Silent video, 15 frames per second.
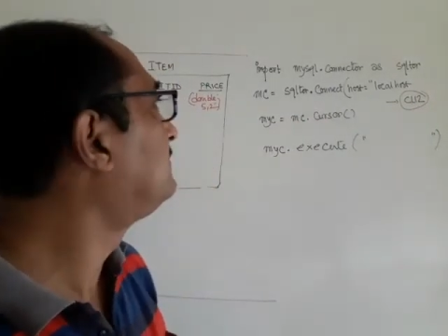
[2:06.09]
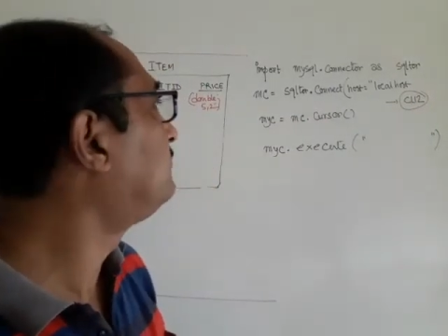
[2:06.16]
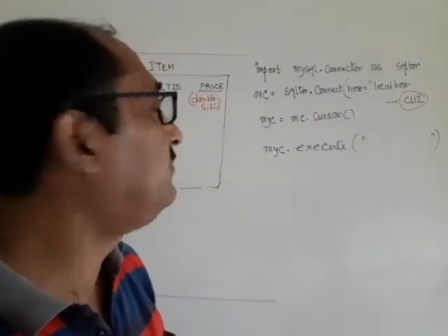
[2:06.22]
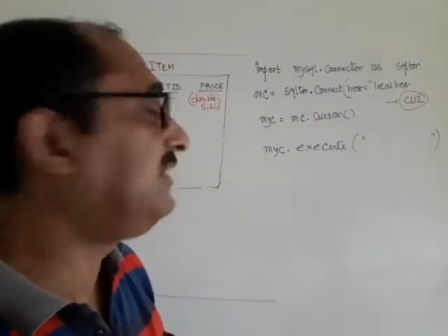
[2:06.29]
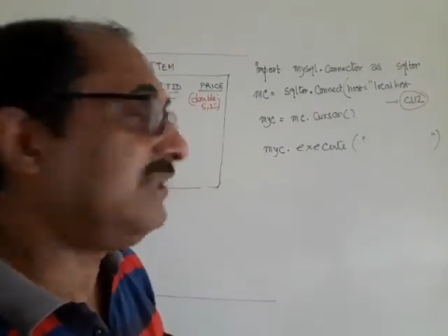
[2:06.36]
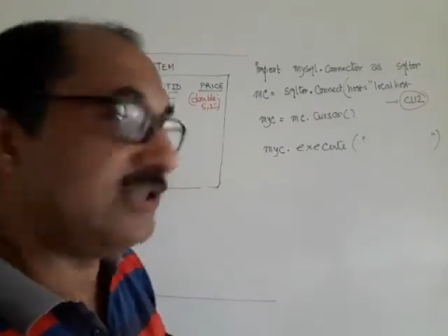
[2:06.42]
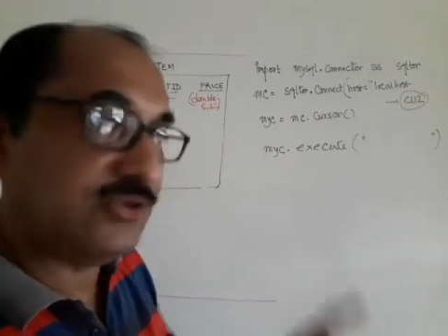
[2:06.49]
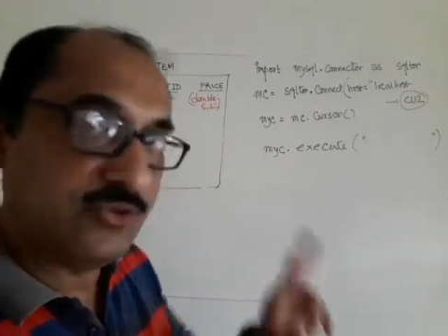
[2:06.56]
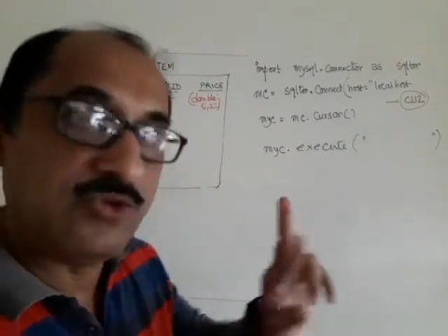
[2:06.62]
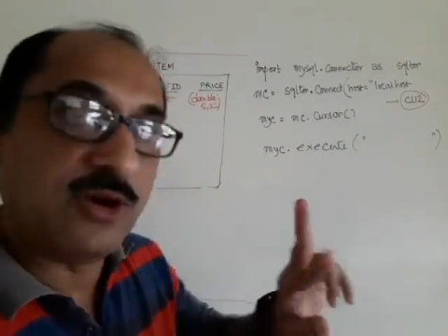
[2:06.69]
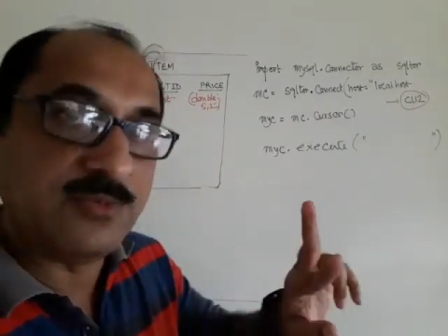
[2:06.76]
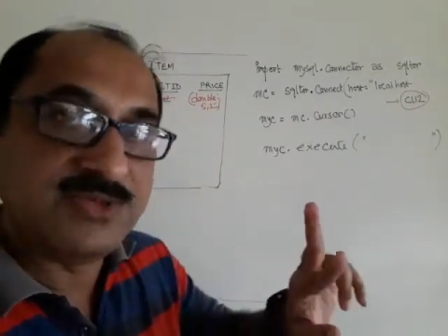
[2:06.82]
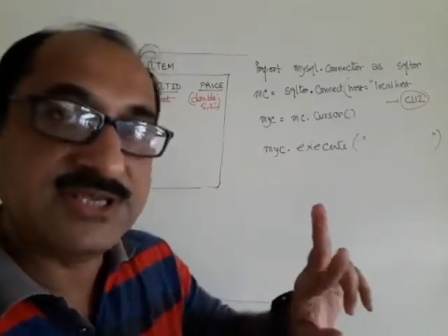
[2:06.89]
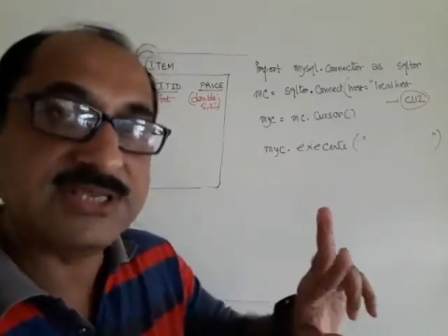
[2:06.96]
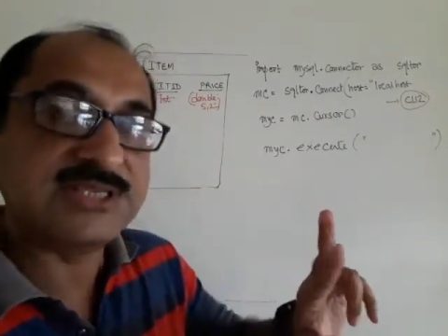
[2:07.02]
We need two
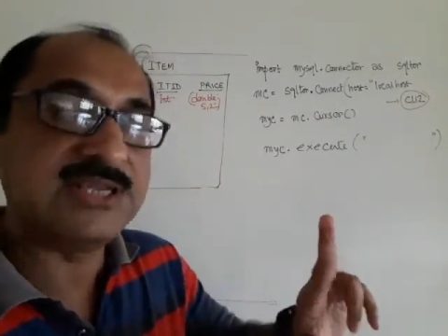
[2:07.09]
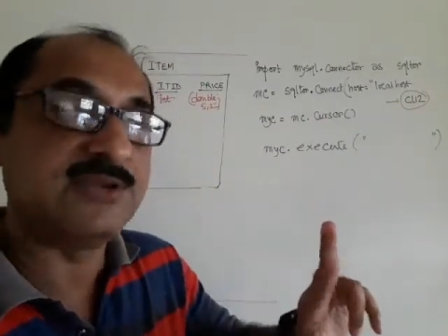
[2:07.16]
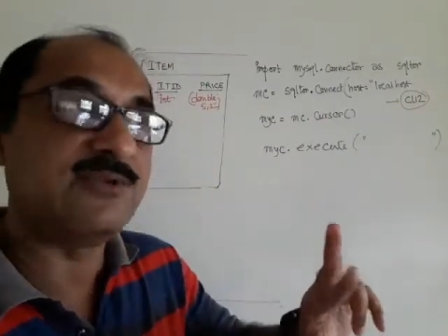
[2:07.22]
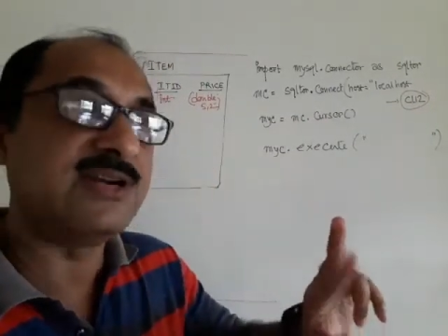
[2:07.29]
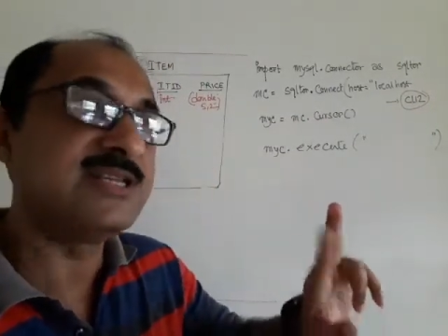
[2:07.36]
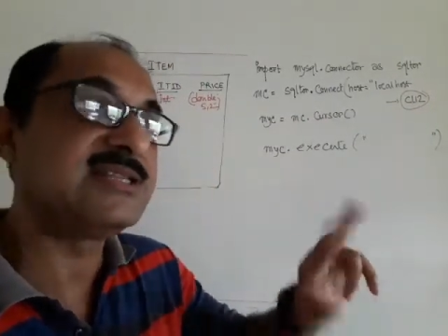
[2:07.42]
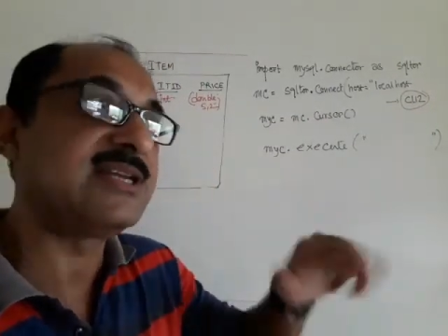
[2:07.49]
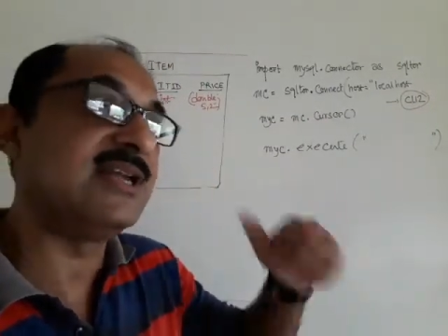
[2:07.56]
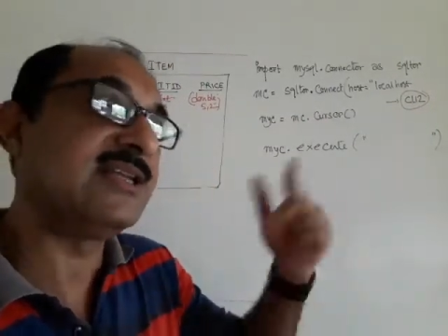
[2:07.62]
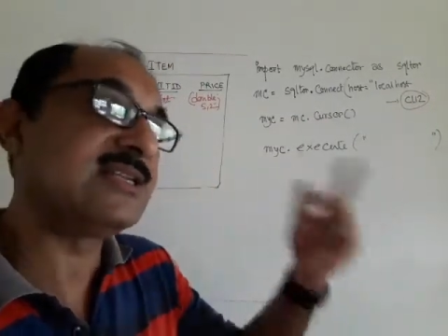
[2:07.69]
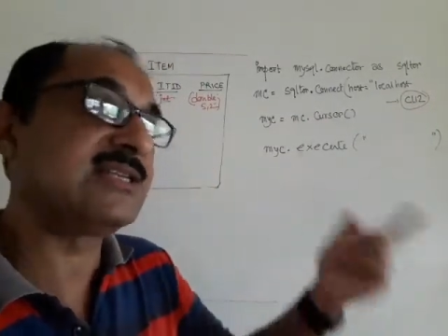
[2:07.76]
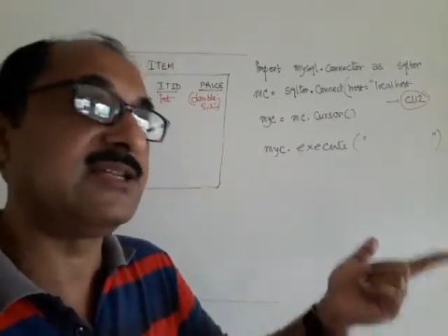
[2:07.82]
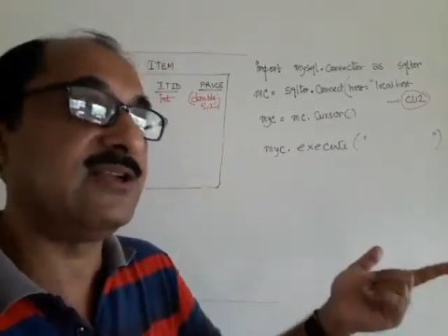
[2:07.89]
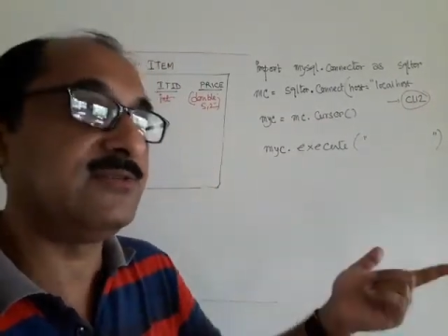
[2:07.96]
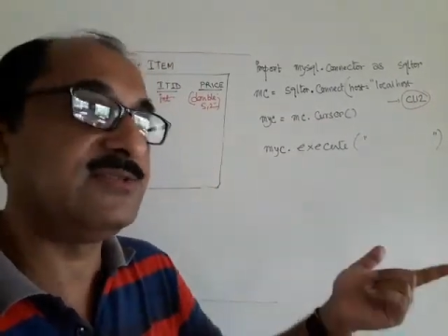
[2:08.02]
objects here. One is
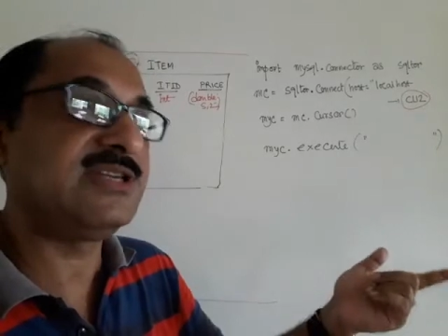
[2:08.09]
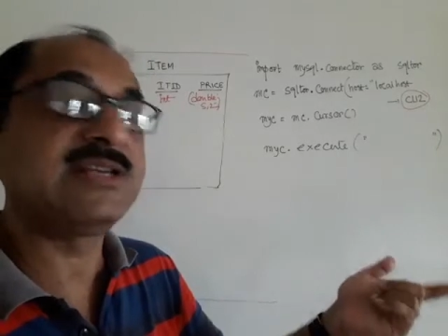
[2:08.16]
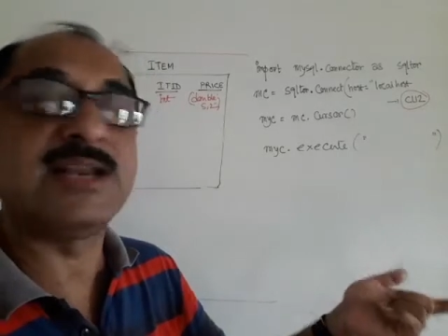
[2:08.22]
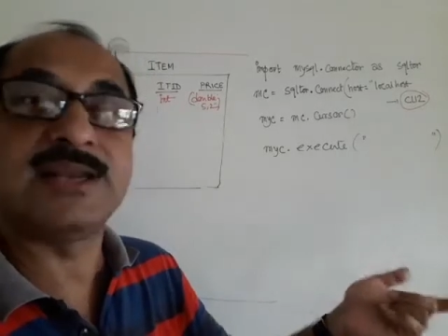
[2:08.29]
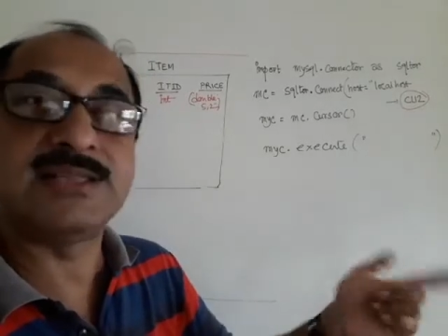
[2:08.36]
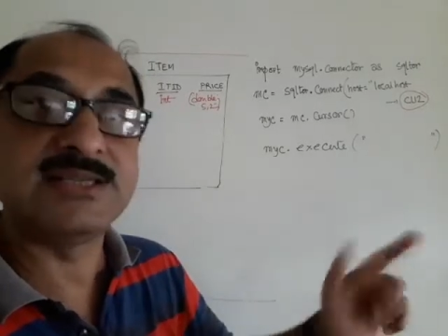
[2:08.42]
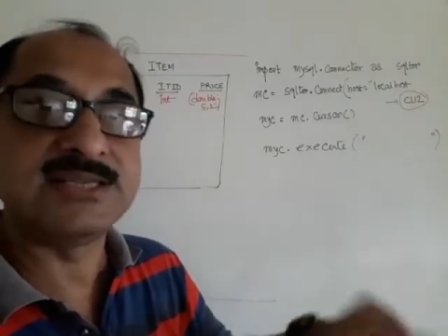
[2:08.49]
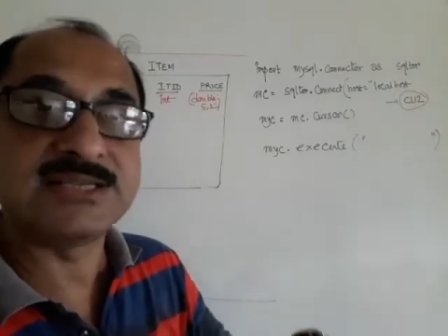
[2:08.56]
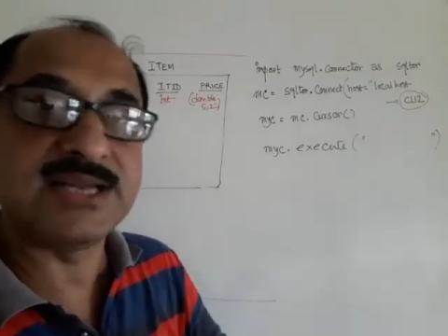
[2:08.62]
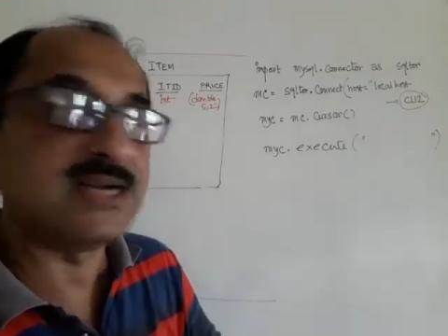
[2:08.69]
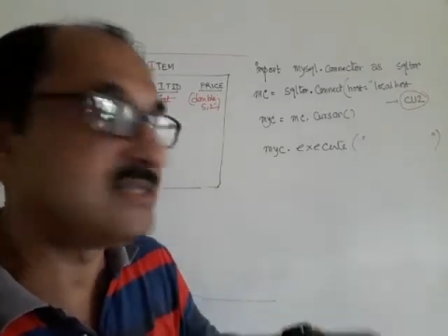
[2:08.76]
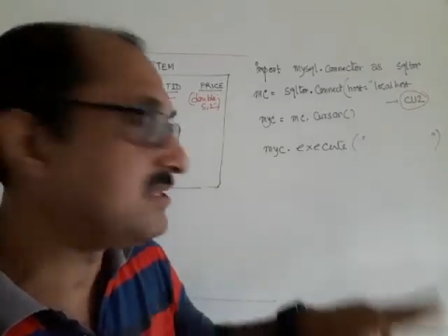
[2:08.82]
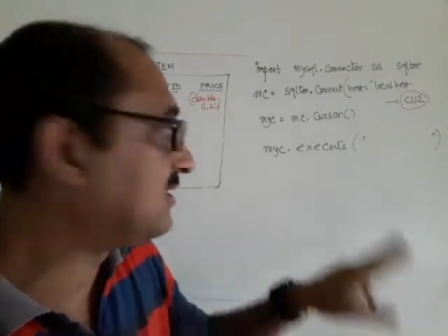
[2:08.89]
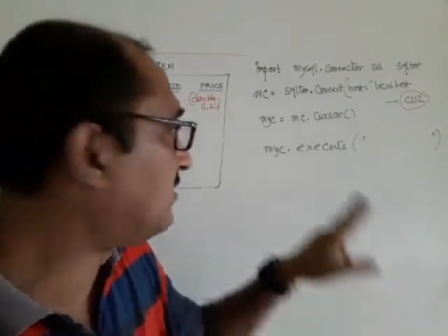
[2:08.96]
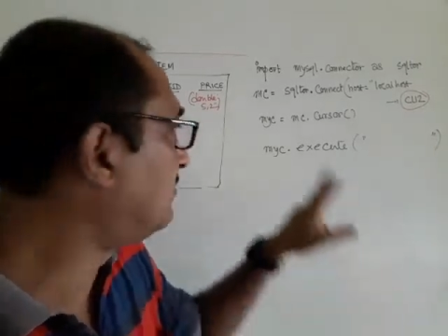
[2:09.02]
connection object, another is
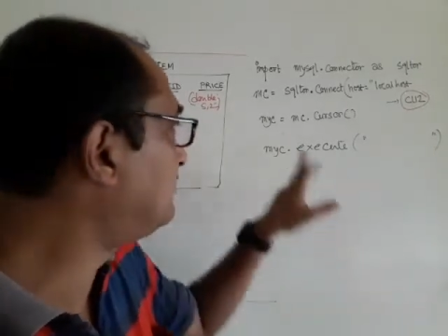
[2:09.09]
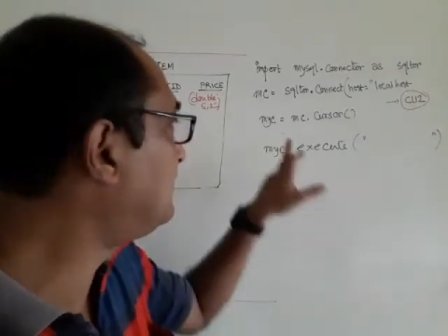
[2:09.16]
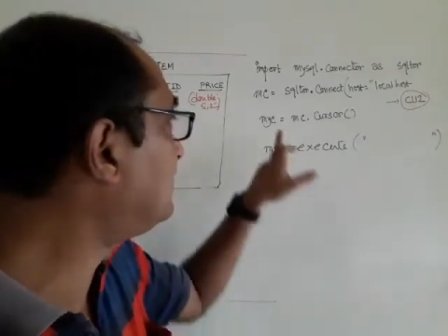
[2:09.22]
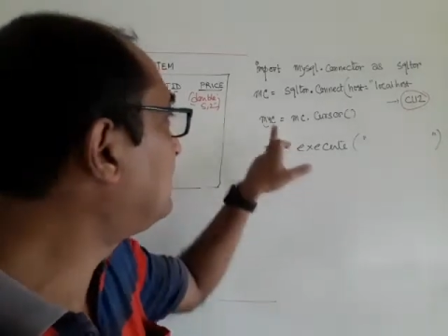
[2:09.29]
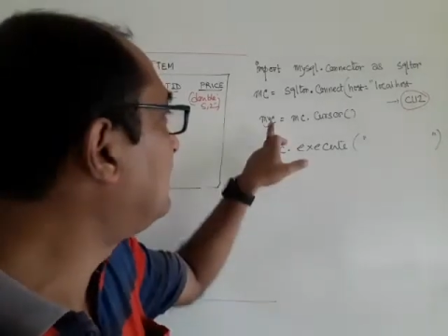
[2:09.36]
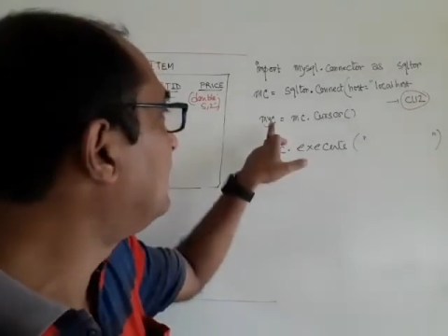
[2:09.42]
cursor object.